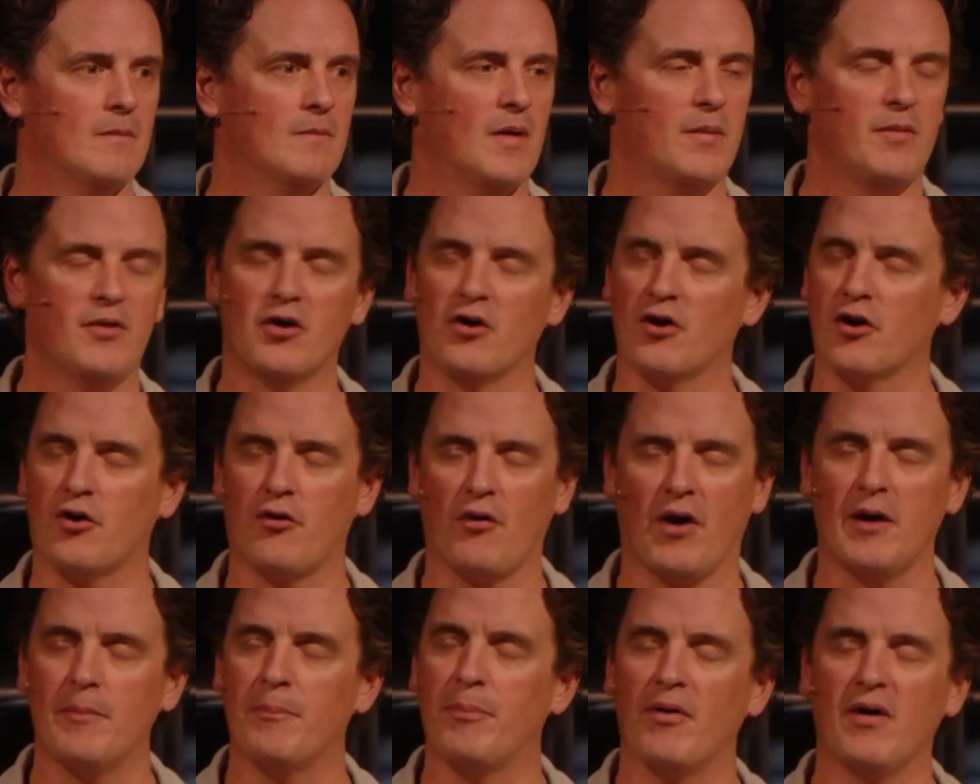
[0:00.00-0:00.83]
Maybe you're in a
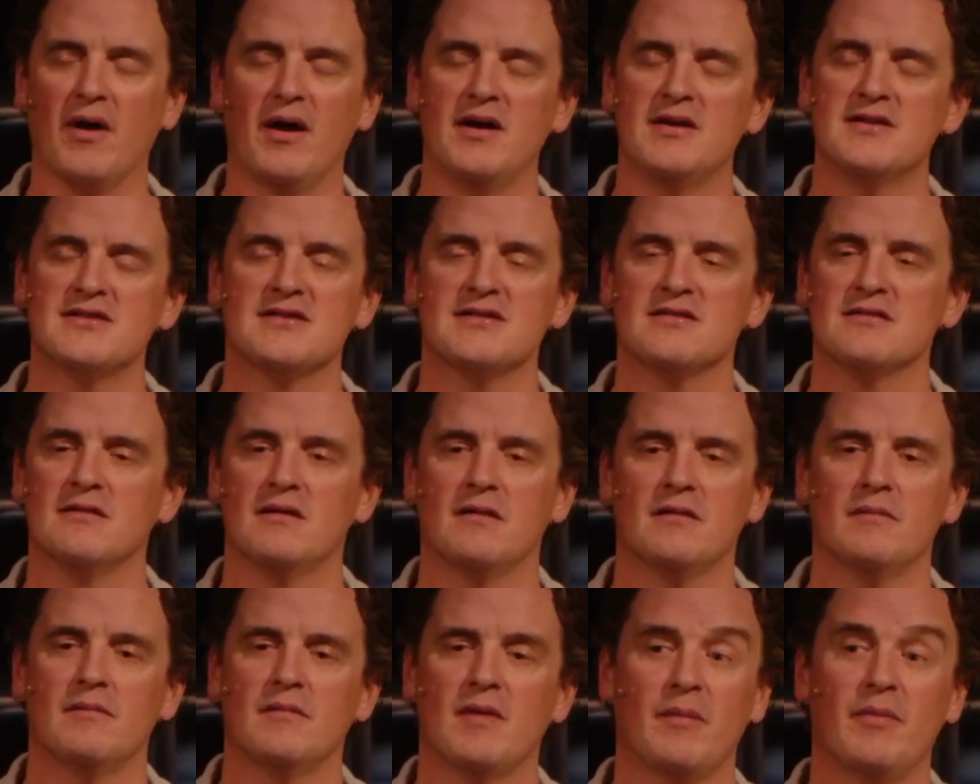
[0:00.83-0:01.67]
great place.
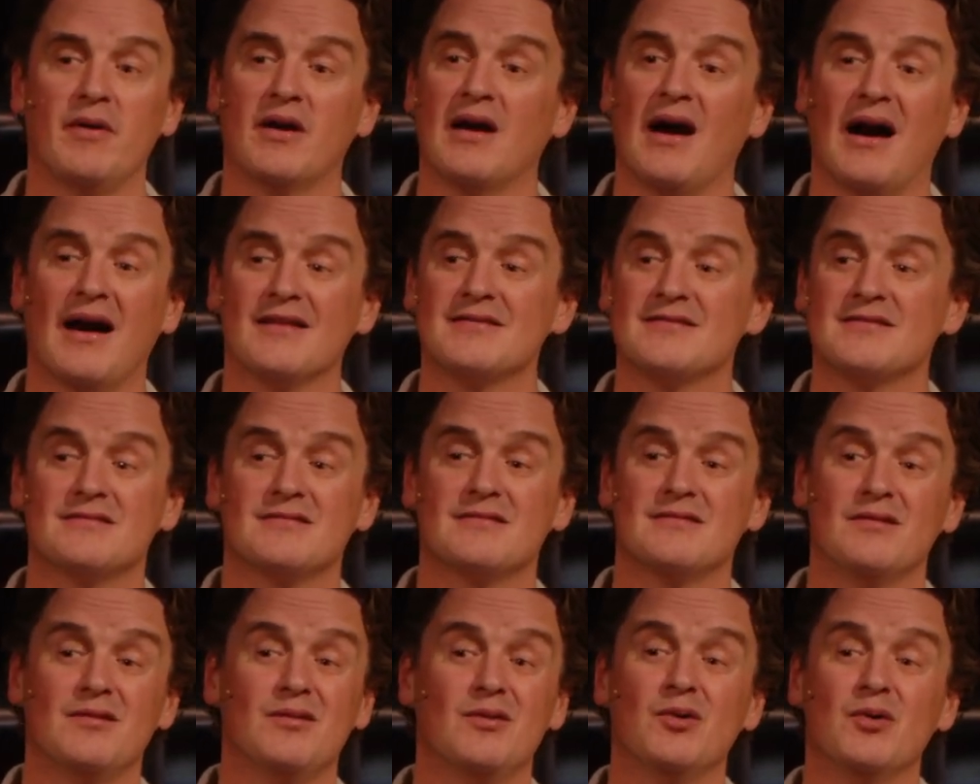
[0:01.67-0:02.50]
Maybe God
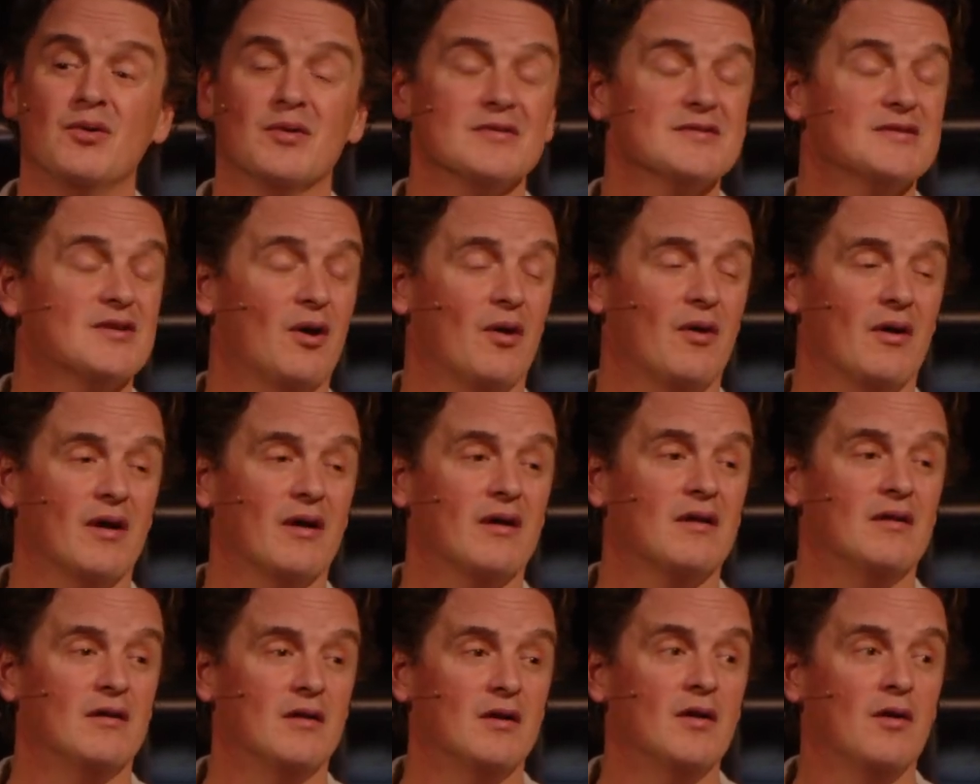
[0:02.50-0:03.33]
to you is
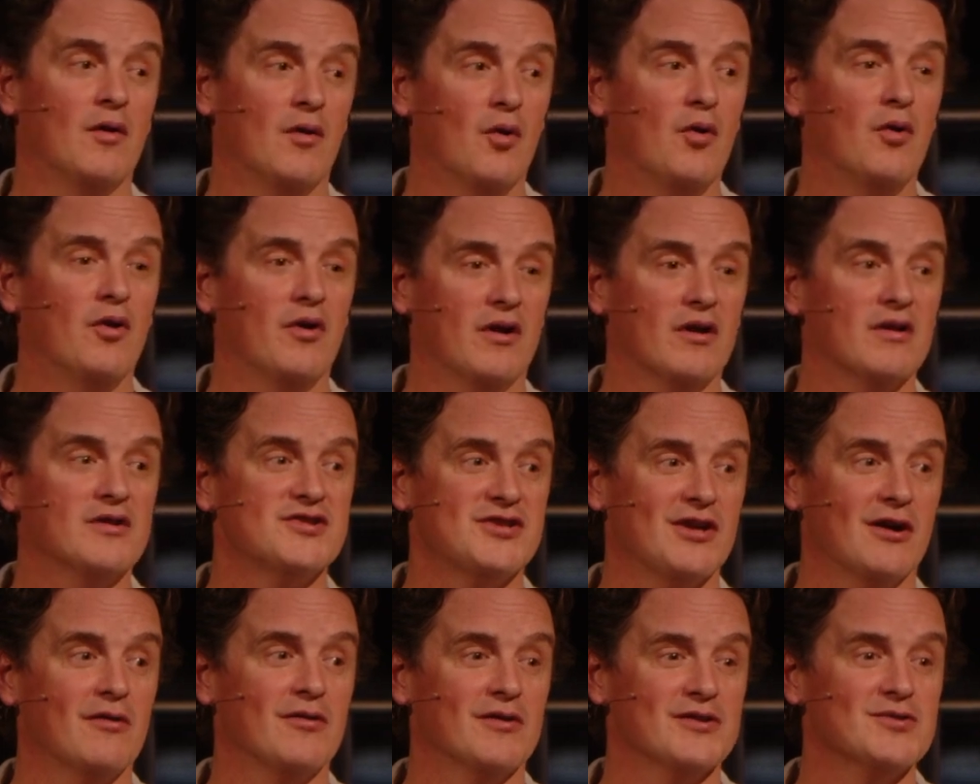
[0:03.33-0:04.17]
going, who are you going to
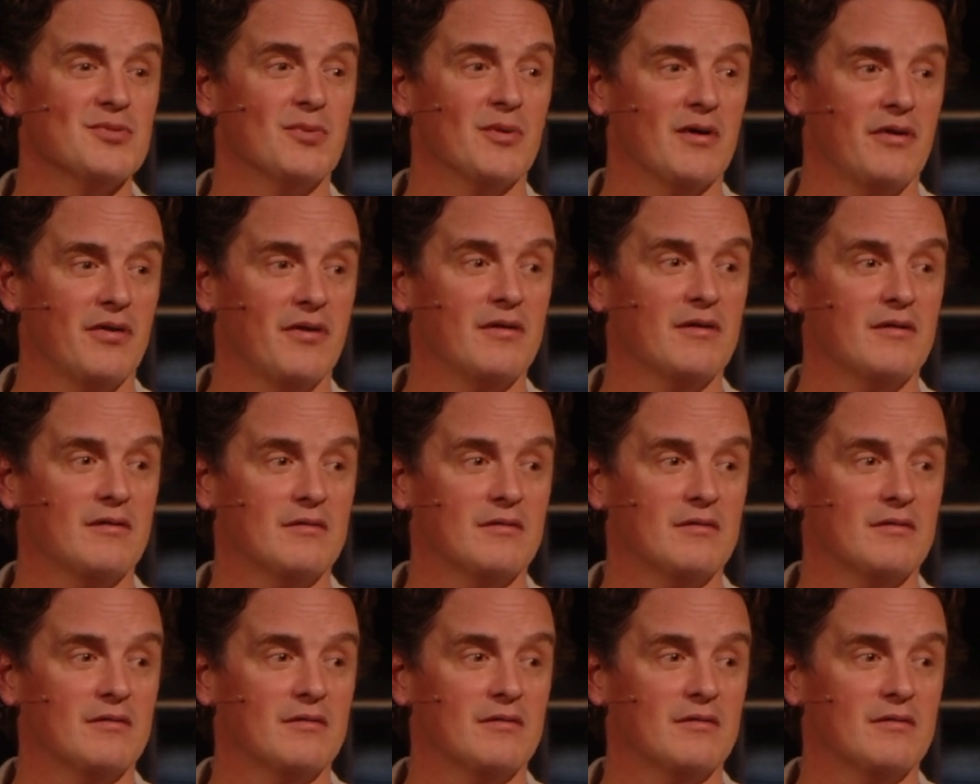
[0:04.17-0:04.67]
share this with?